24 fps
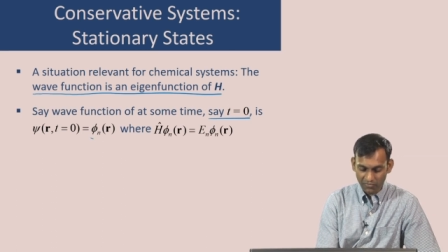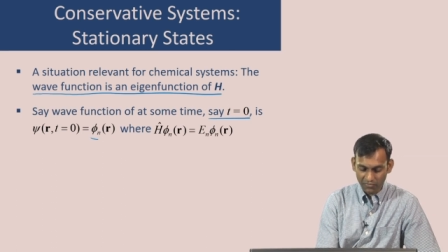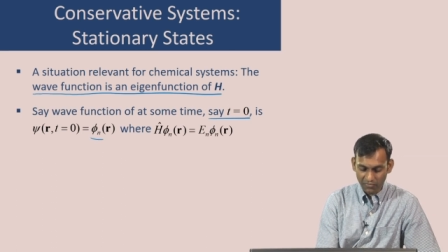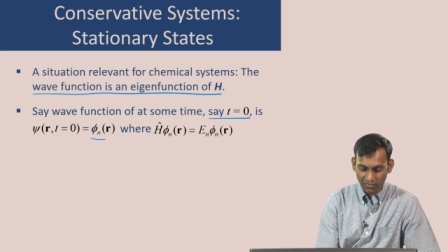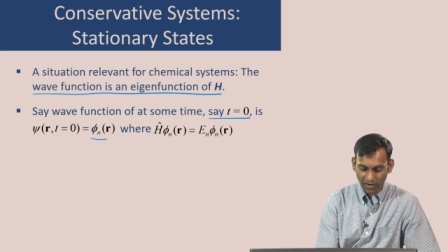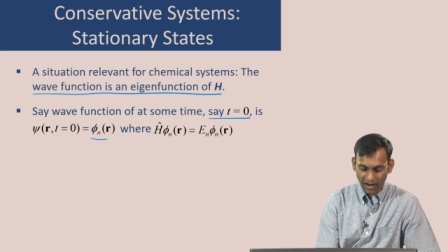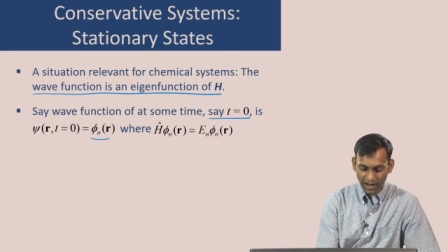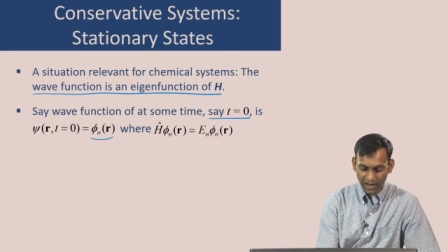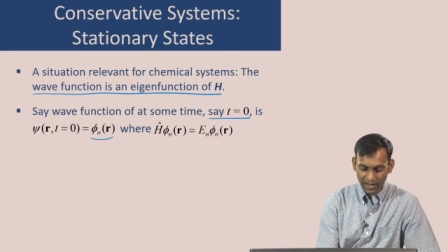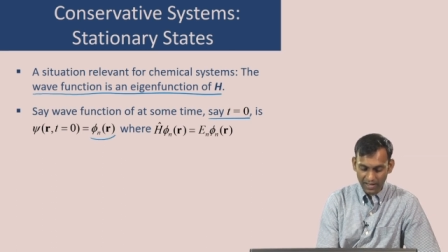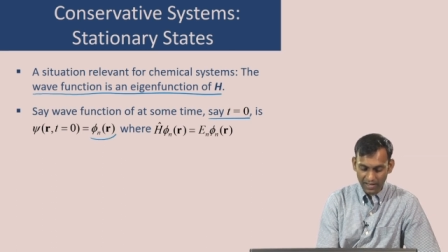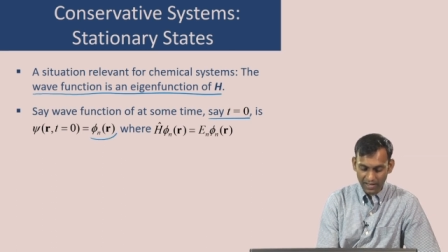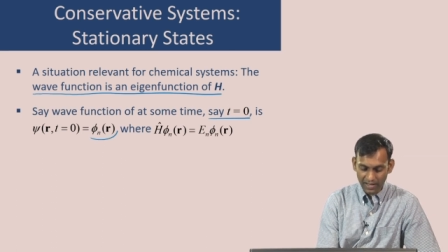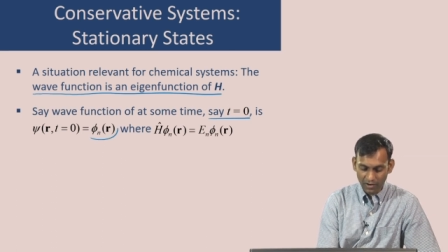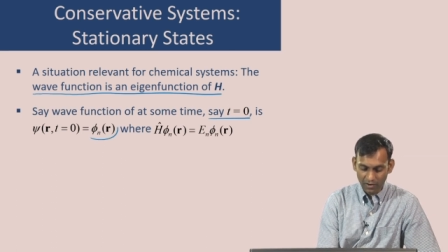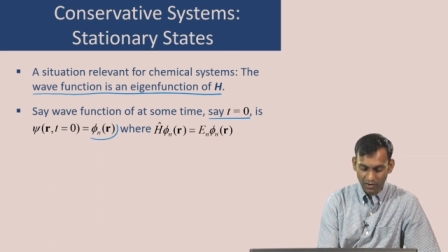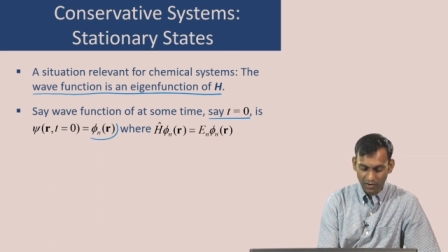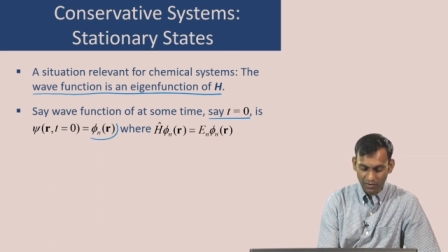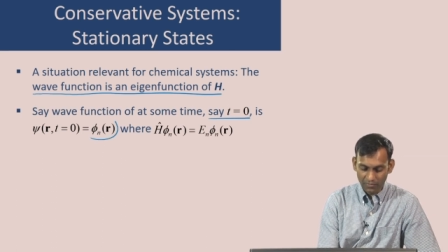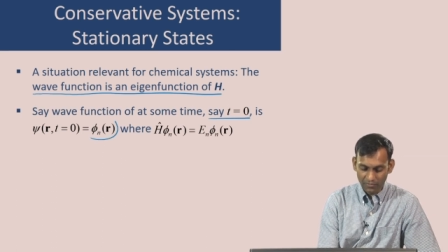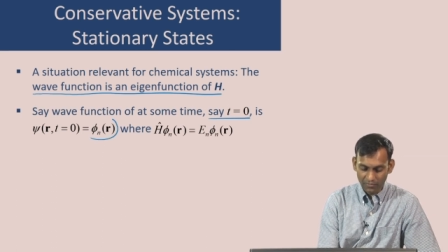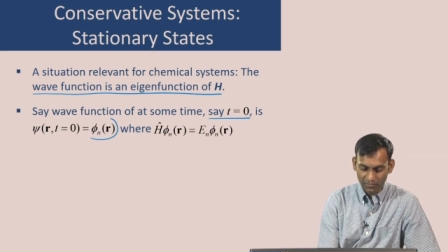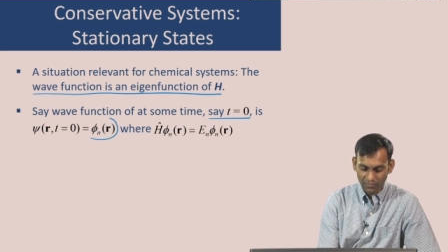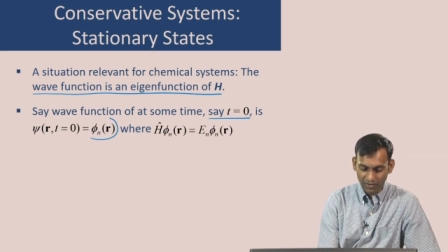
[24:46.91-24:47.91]
phi
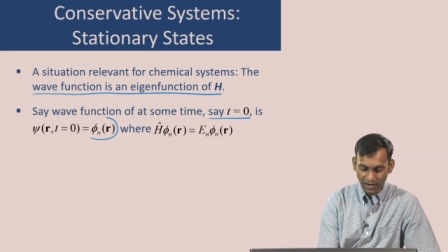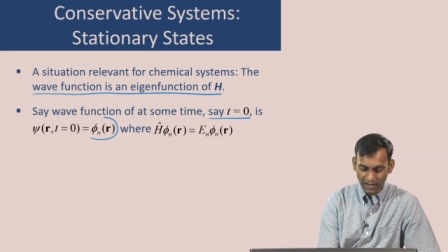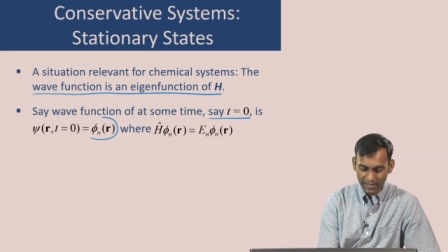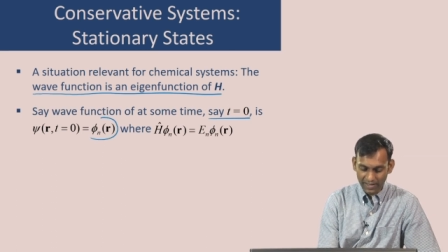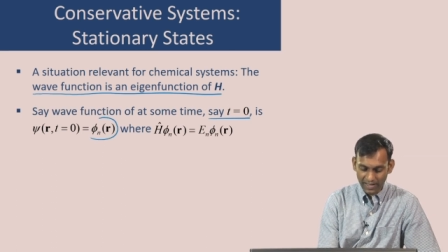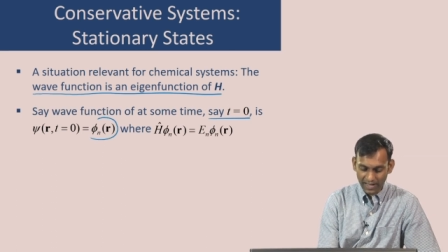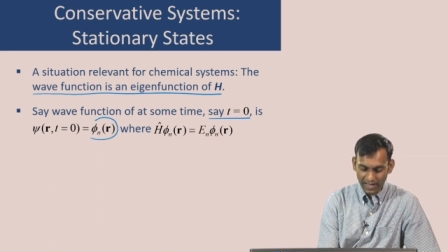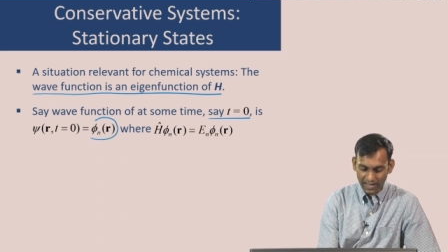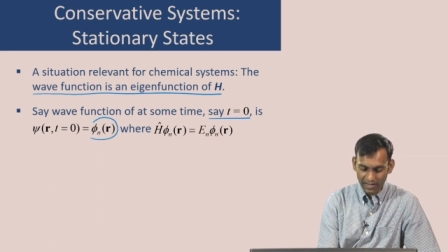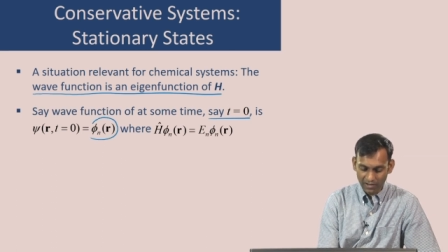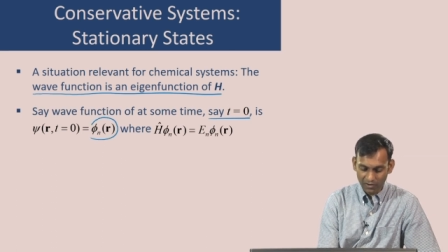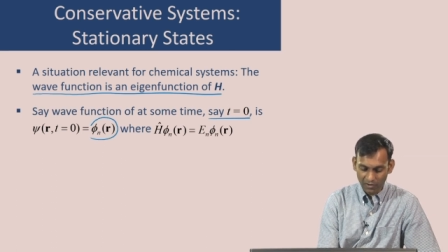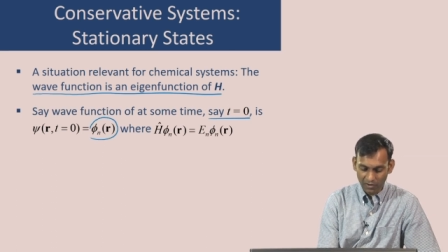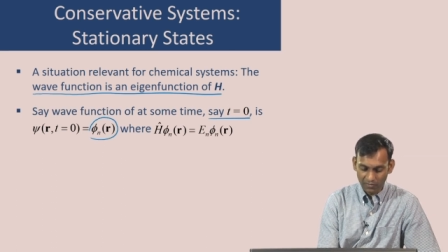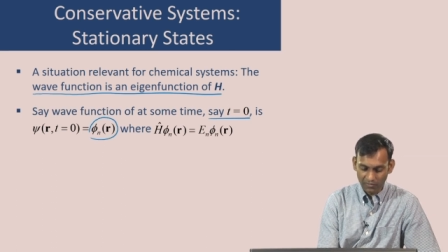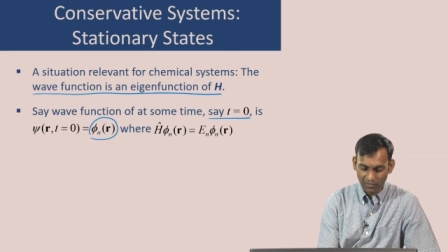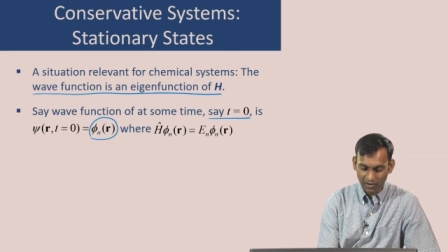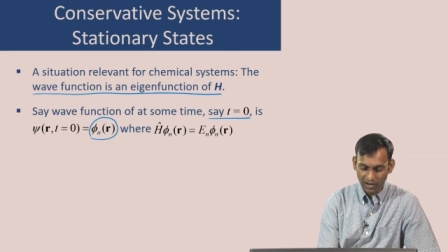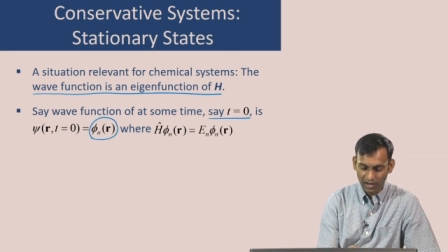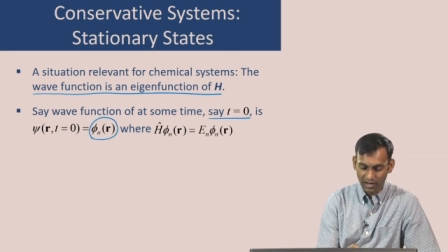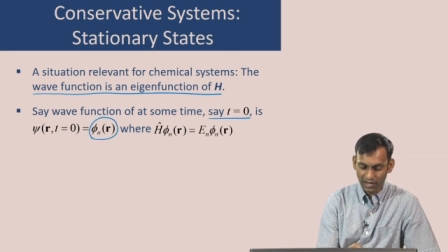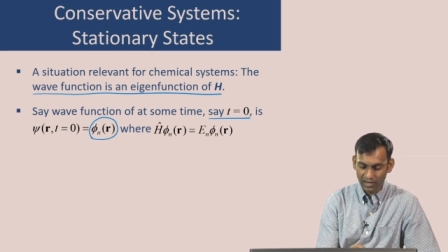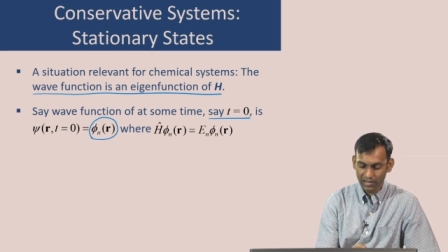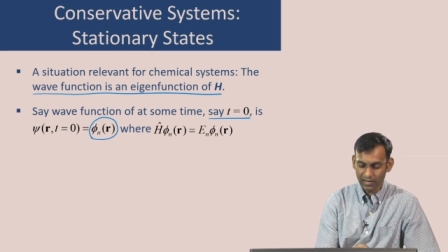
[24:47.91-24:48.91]
of phi n
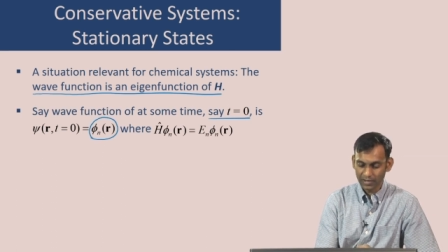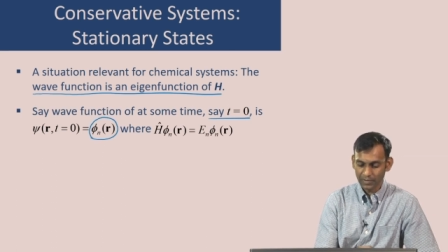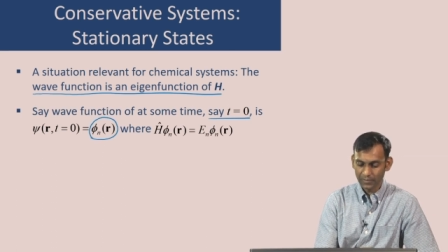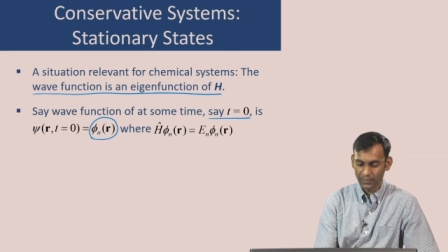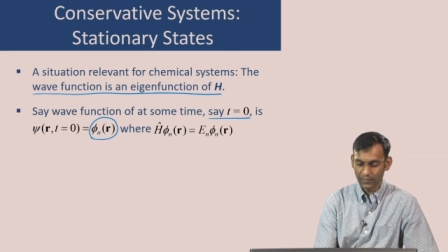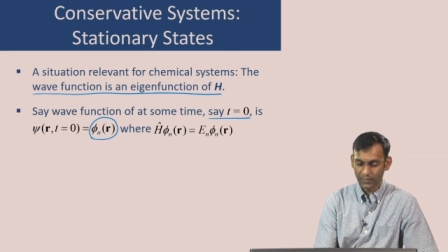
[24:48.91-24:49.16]
of r